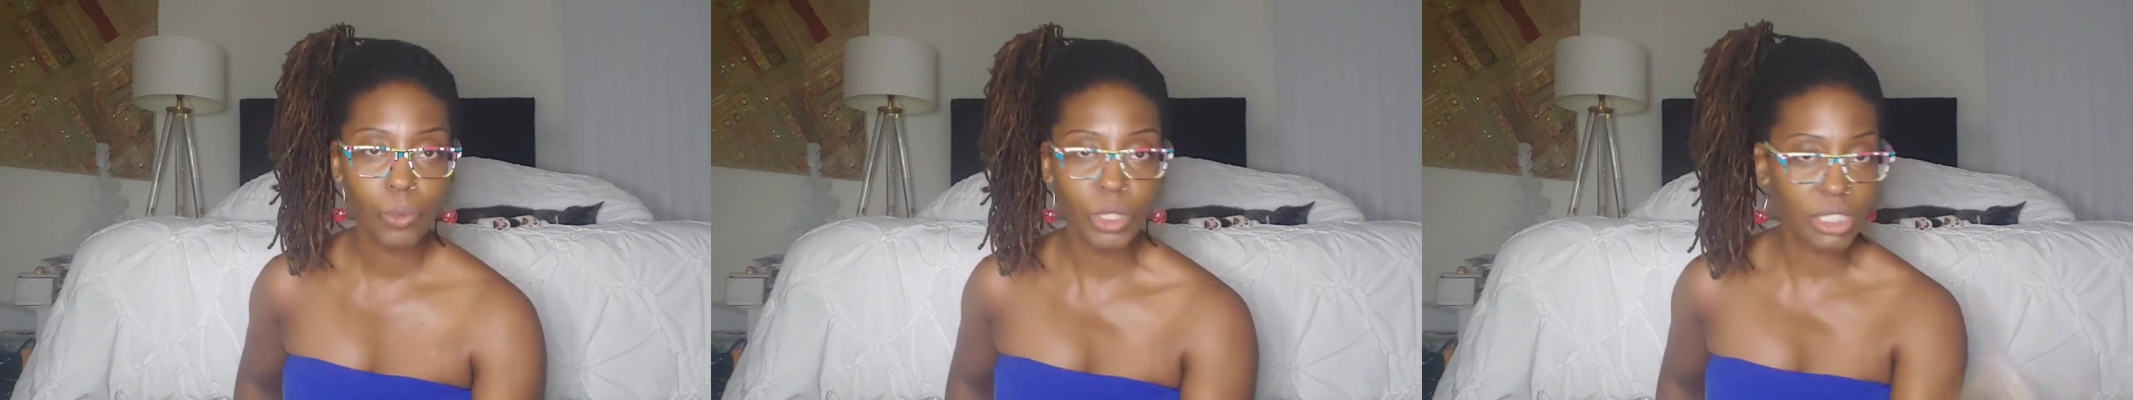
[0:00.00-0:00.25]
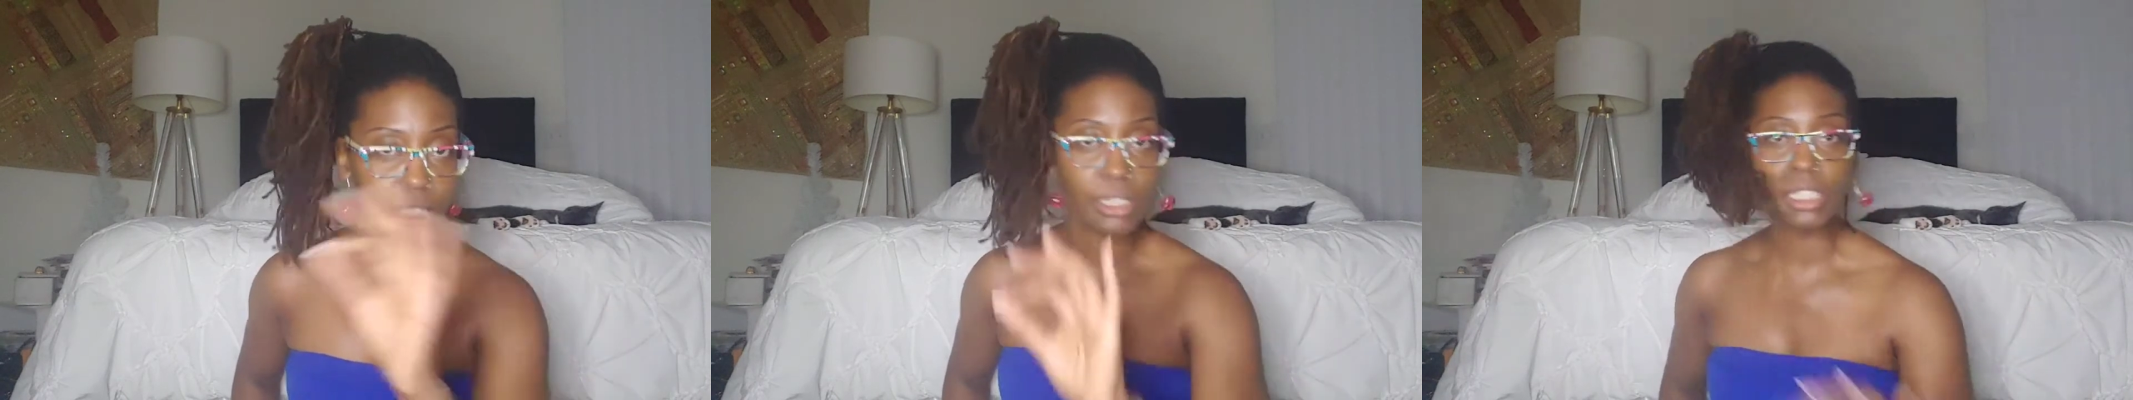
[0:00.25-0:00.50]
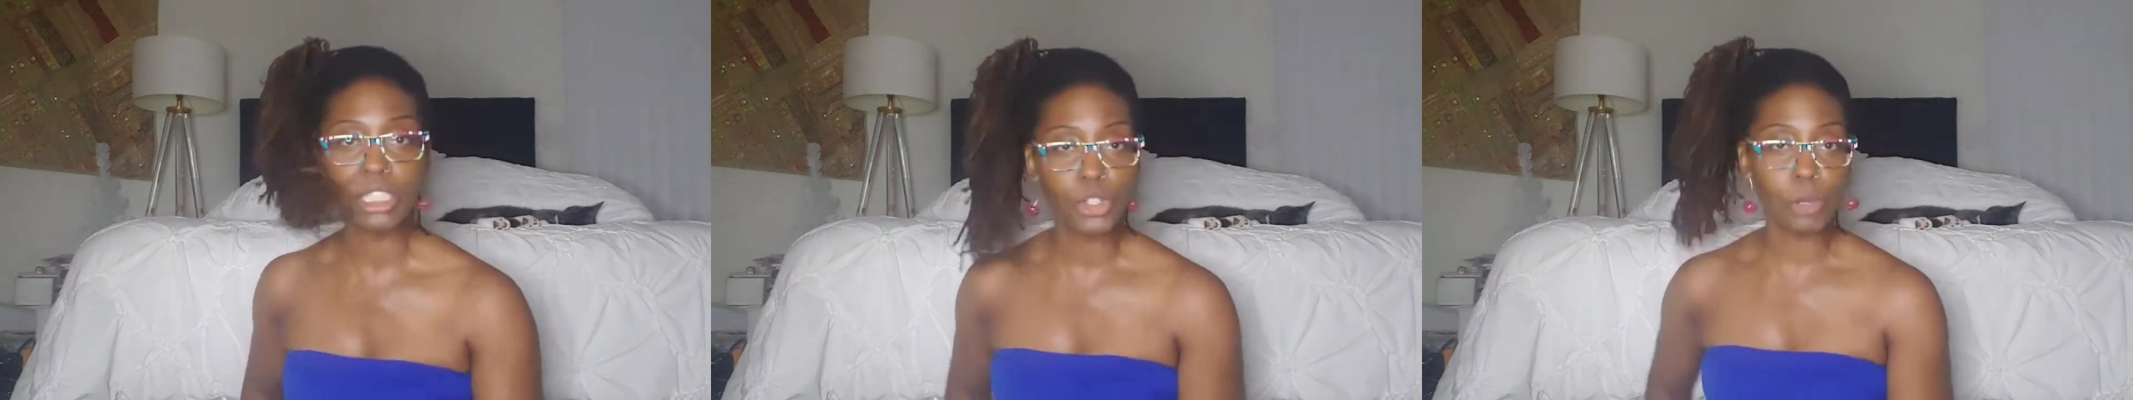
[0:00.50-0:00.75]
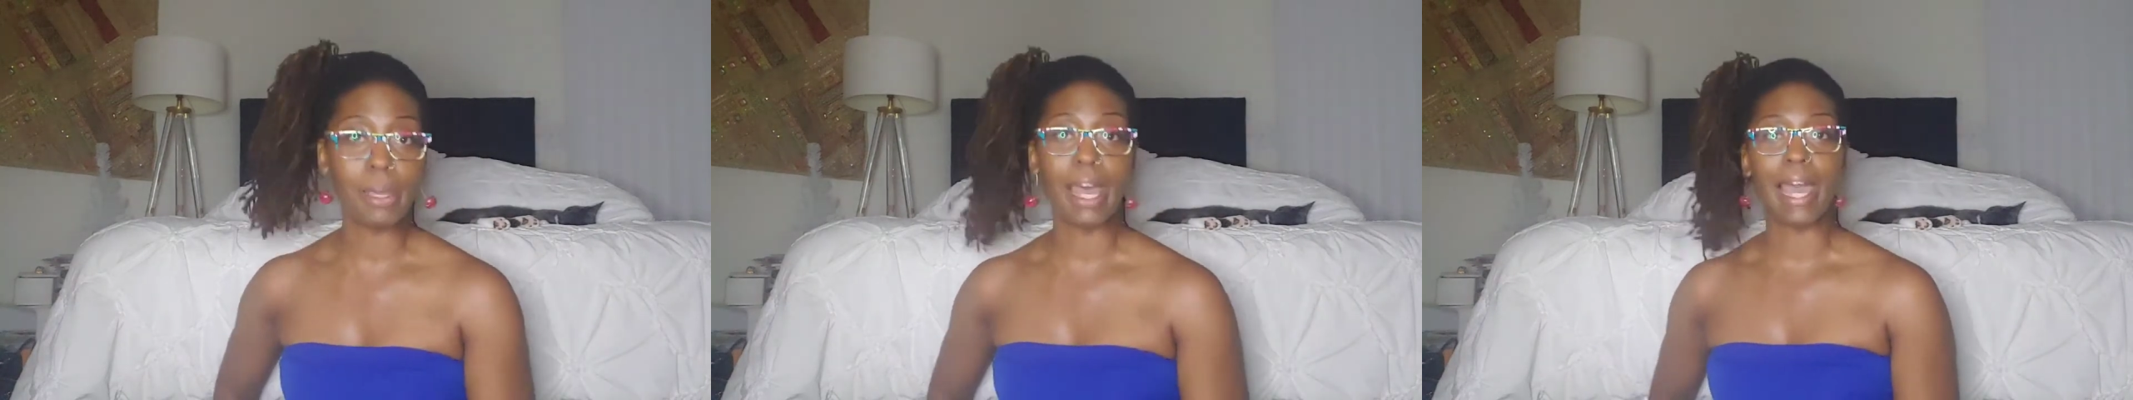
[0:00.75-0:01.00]
was to see
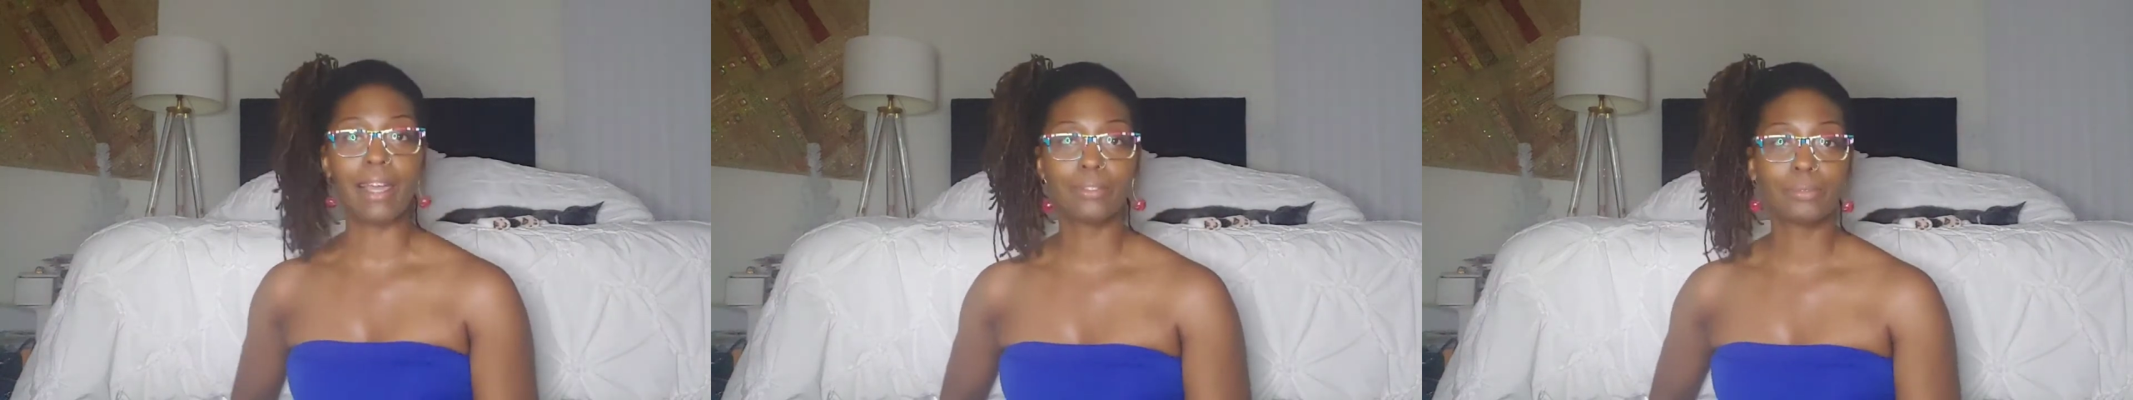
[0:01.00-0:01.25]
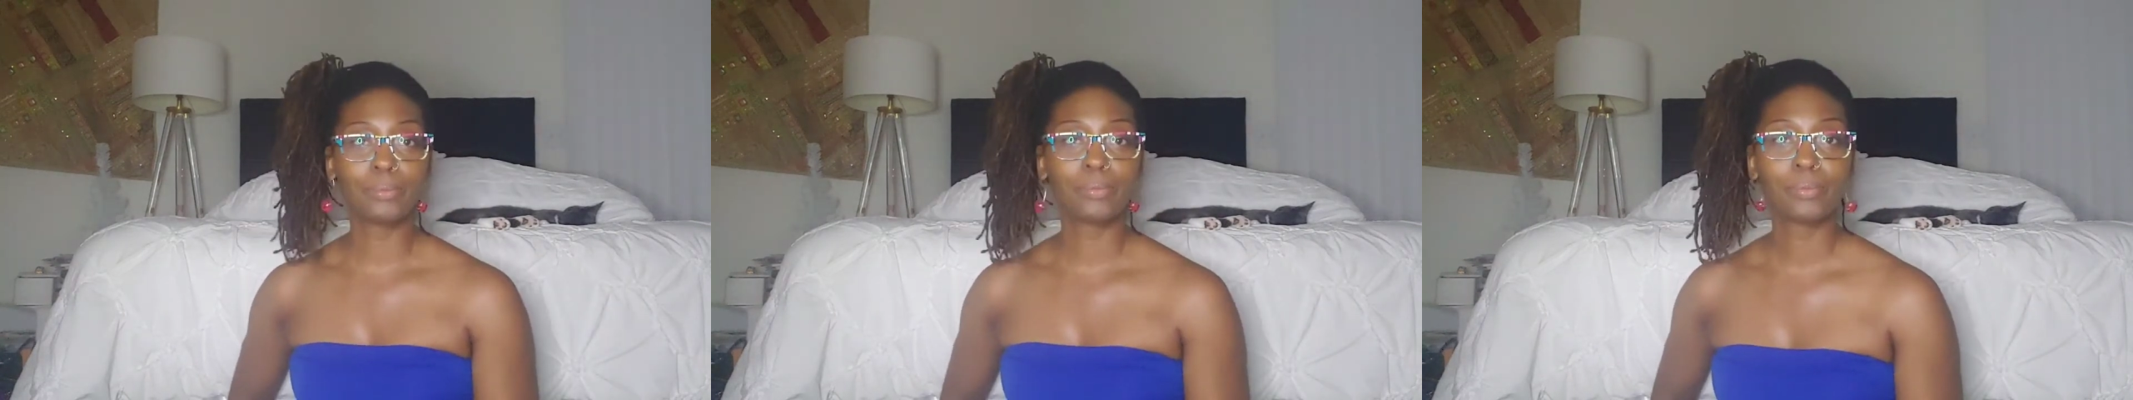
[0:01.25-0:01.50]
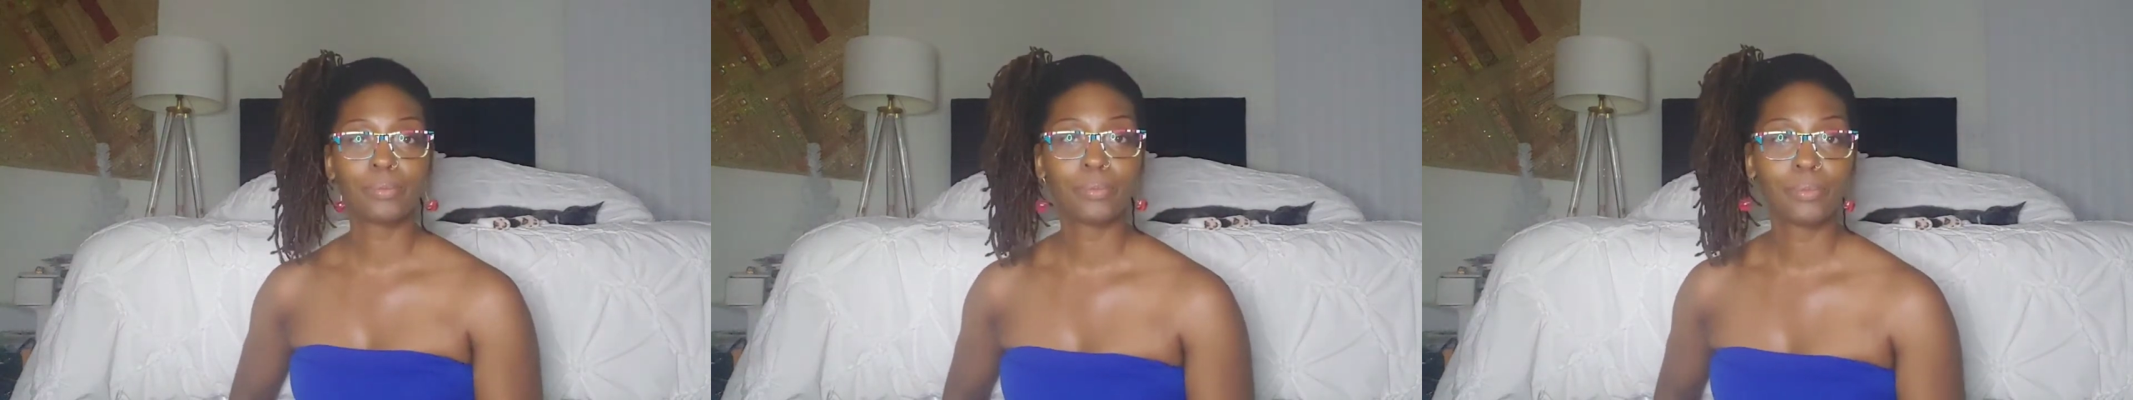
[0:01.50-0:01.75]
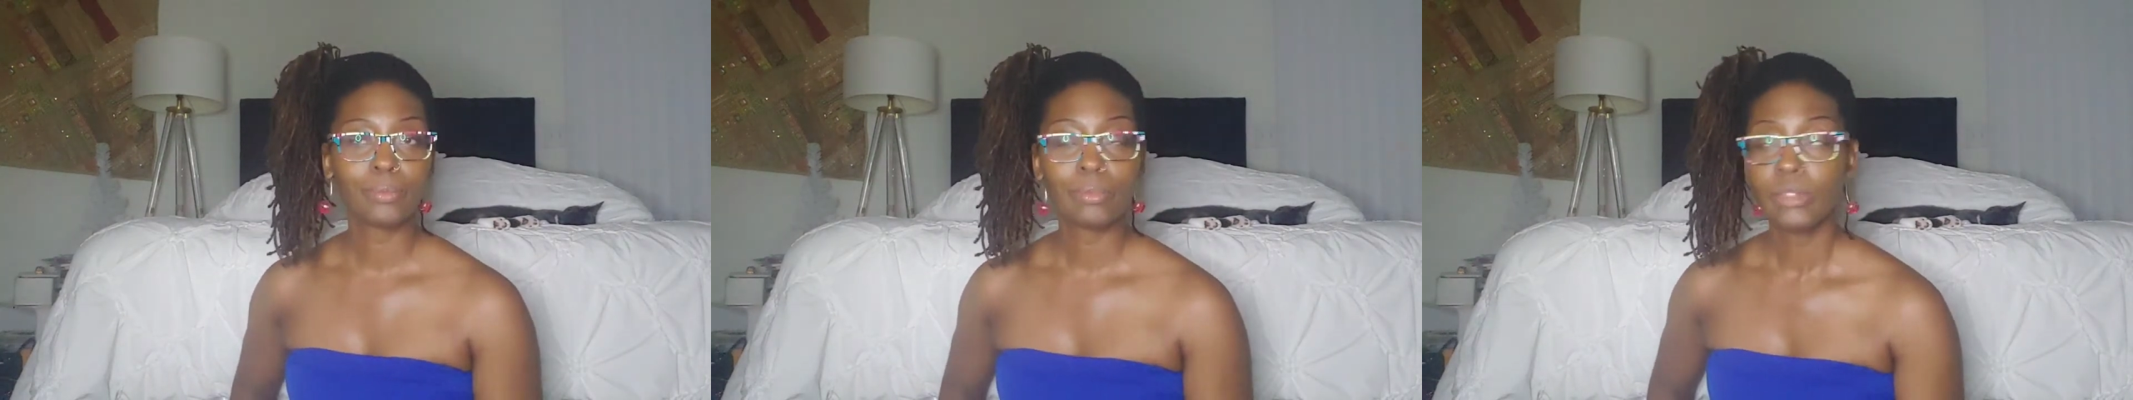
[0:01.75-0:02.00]
your back.
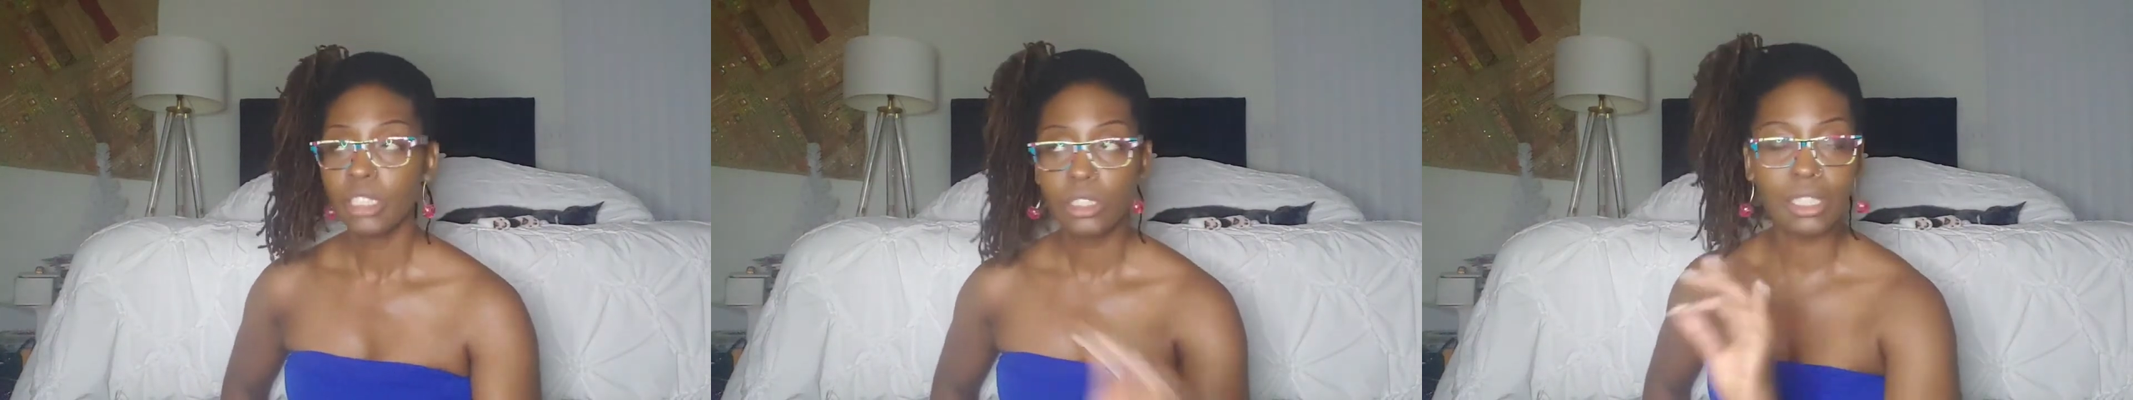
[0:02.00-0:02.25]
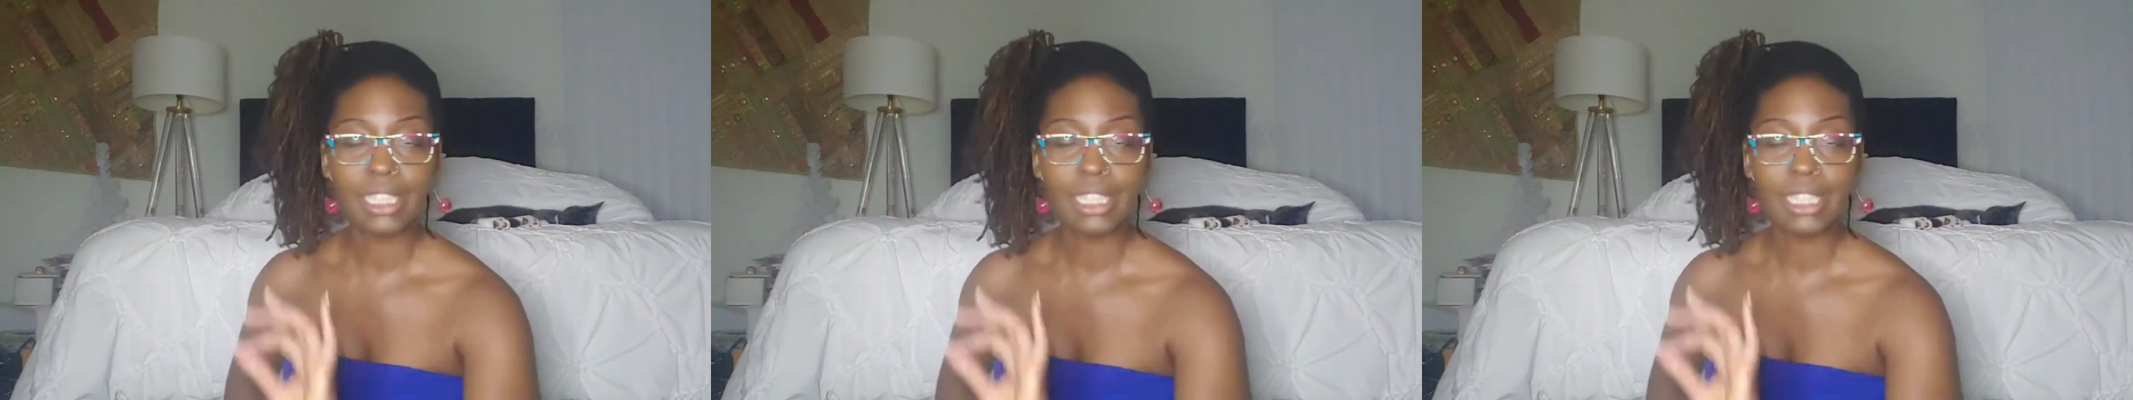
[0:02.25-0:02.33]
So